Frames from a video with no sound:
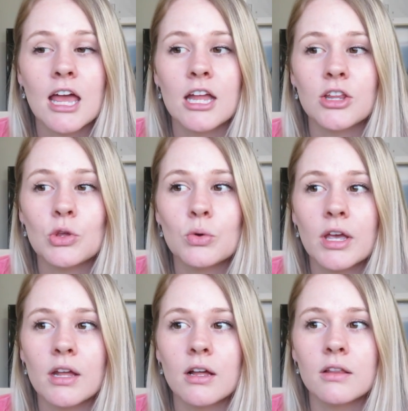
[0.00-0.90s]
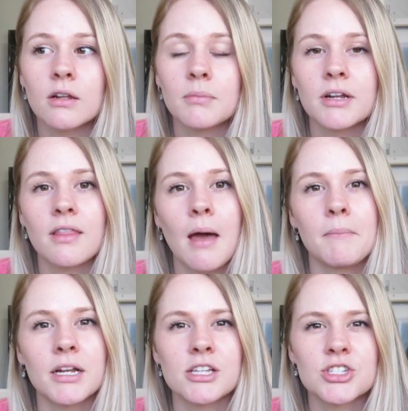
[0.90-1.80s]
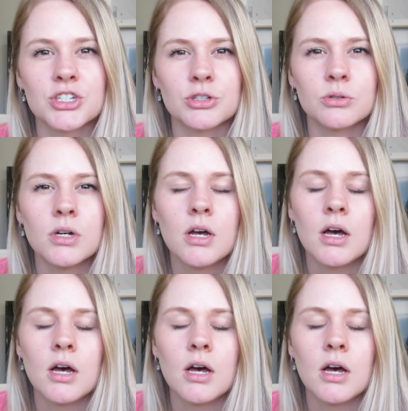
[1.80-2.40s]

then you get a little bit of that money too.